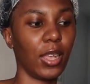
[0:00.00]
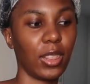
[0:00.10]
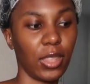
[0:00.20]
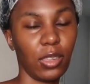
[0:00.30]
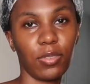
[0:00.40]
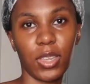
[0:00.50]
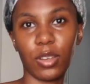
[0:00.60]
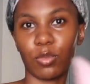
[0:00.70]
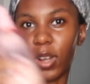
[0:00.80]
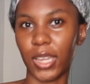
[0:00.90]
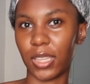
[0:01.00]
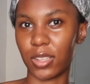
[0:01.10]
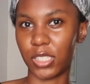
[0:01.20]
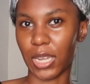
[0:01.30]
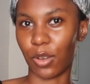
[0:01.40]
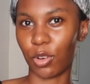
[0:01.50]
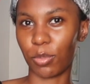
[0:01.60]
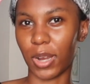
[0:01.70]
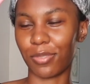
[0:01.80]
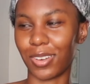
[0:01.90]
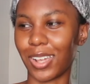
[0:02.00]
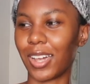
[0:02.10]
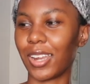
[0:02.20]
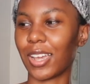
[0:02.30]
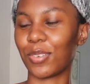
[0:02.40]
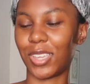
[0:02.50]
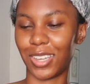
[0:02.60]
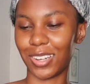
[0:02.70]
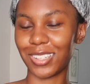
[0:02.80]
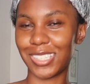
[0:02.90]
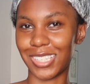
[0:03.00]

leave-in right in the shower, but I forgot it out here,